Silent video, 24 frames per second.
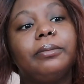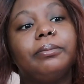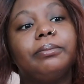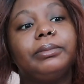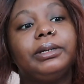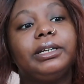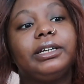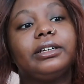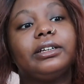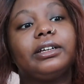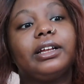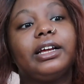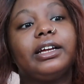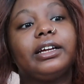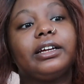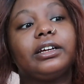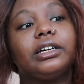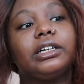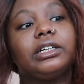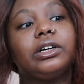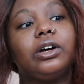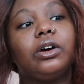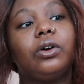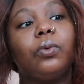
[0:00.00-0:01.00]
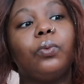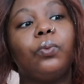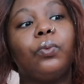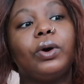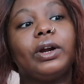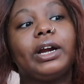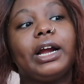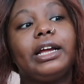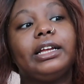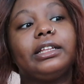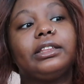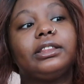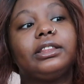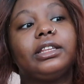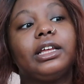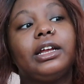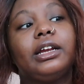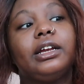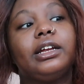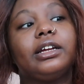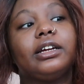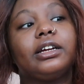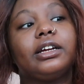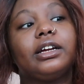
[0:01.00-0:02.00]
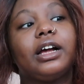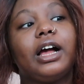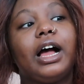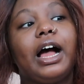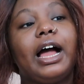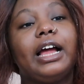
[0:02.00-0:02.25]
meaning like what I think